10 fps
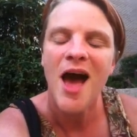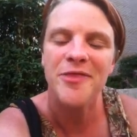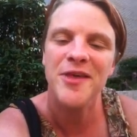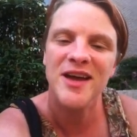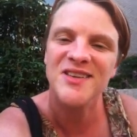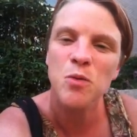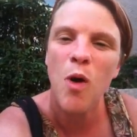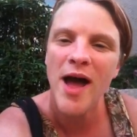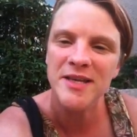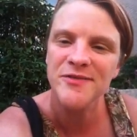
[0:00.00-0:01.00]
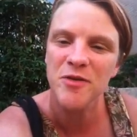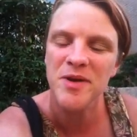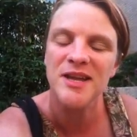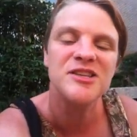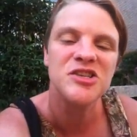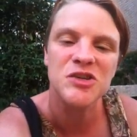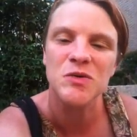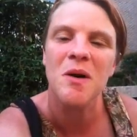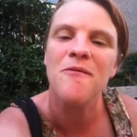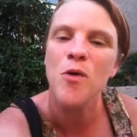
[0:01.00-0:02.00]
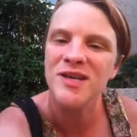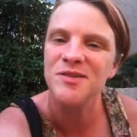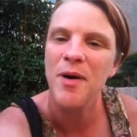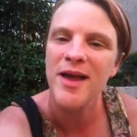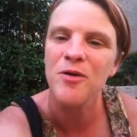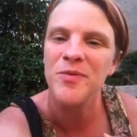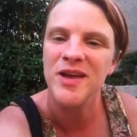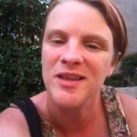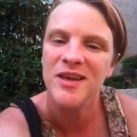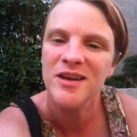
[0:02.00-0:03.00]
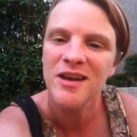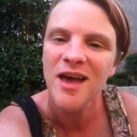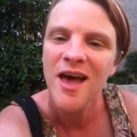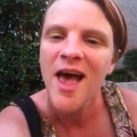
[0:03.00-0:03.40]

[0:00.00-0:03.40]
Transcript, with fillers: I think it's wise for me to voice my opinion.